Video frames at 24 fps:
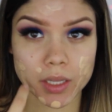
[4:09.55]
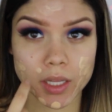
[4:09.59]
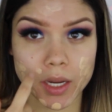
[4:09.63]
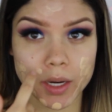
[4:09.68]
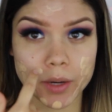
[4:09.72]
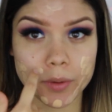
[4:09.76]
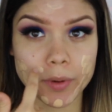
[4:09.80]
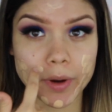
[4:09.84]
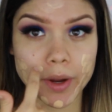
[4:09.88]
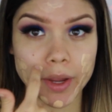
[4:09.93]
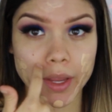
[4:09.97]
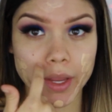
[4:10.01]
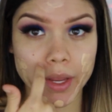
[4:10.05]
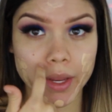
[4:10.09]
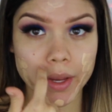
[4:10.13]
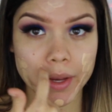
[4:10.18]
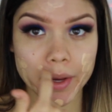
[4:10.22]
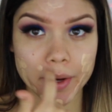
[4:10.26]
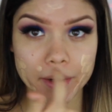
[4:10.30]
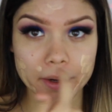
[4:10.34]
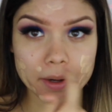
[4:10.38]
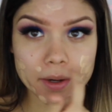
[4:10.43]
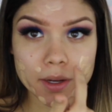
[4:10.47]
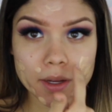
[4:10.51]
Like right
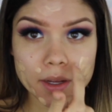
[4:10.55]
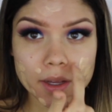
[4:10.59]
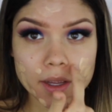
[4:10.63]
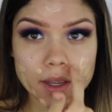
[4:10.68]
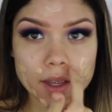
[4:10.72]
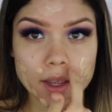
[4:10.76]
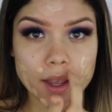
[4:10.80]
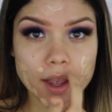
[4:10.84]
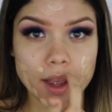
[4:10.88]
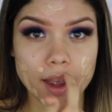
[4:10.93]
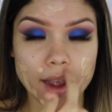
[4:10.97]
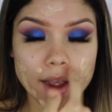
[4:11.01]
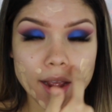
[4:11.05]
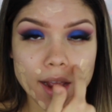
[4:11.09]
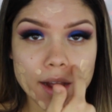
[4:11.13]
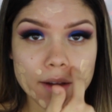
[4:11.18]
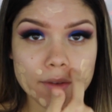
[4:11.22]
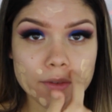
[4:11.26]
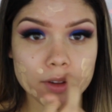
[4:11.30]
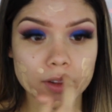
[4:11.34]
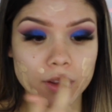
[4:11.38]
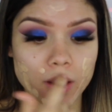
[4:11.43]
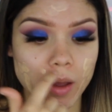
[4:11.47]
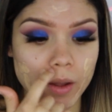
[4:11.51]
here, I
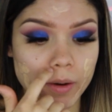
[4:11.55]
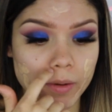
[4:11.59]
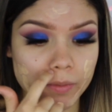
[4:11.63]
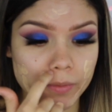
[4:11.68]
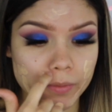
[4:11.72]
have a lot